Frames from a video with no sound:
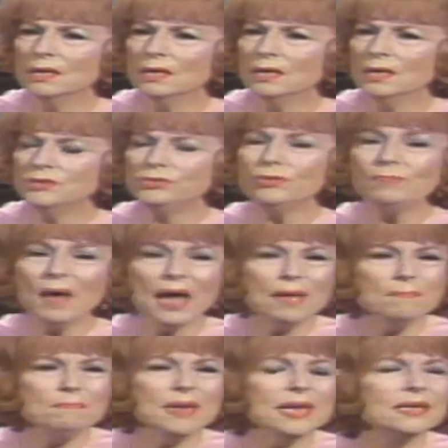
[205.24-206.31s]
And to my
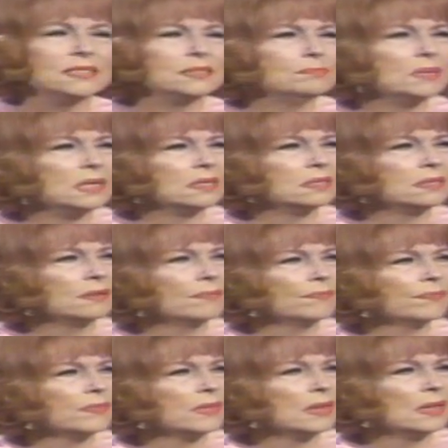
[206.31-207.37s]
amazement,
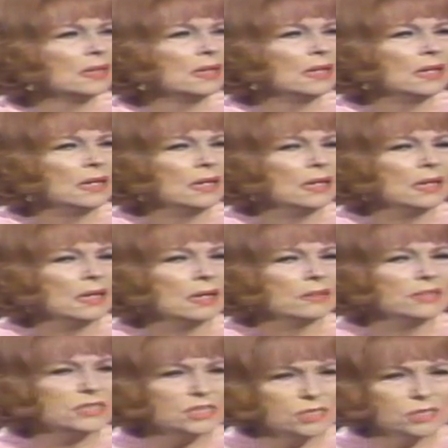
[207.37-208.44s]

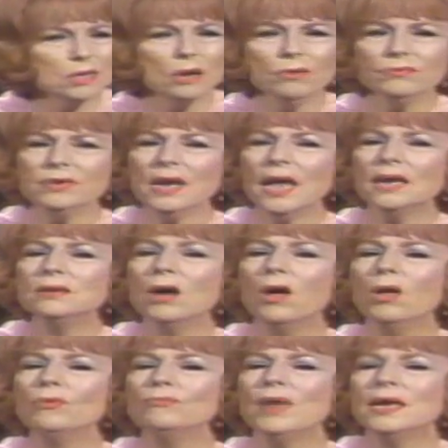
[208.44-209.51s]
the stone had
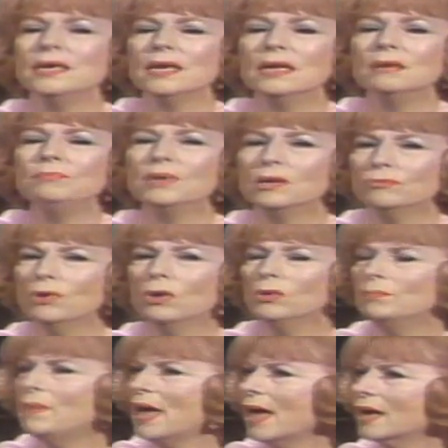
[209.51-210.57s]
already been
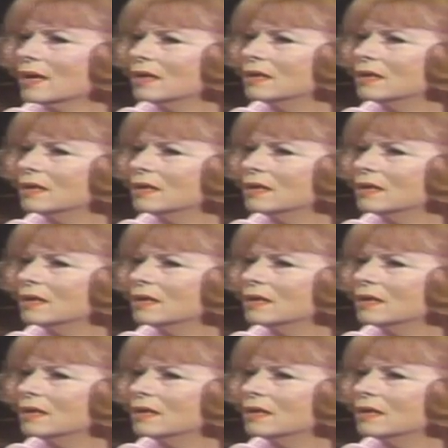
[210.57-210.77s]
rolled back.